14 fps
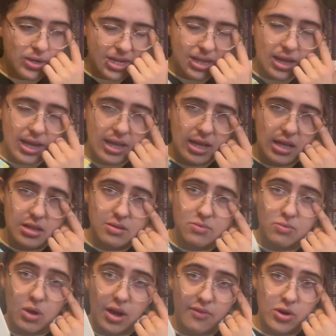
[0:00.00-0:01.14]
say like,
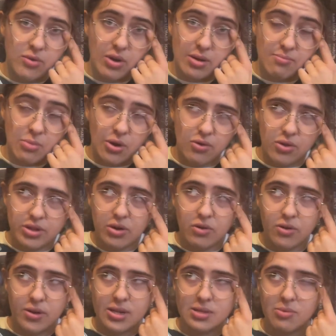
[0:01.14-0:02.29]
well, I've only read Murder on the
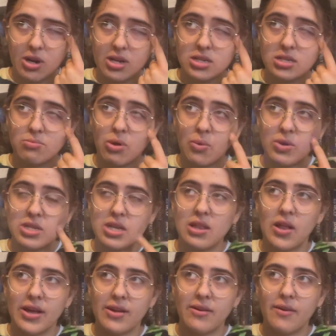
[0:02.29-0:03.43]
Orient Express, but I wouldn't say
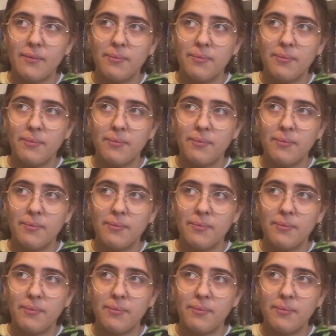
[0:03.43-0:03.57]
like